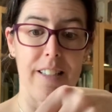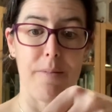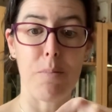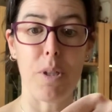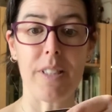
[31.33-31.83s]

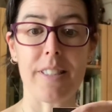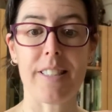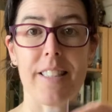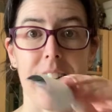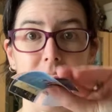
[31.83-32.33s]

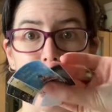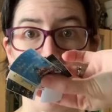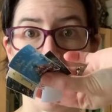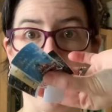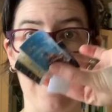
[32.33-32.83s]
books, and these are
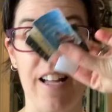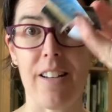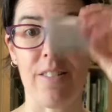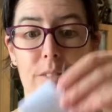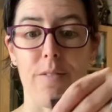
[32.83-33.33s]
all kind
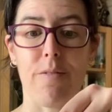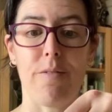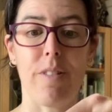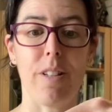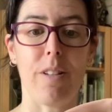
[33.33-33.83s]
of
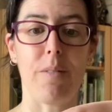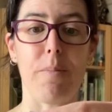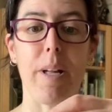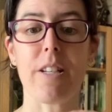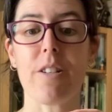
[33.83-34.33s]
little
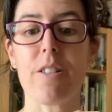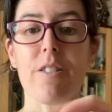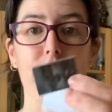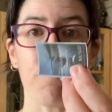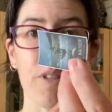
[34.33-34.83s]
pictures
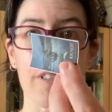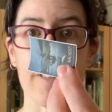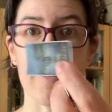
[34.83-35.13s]
of books.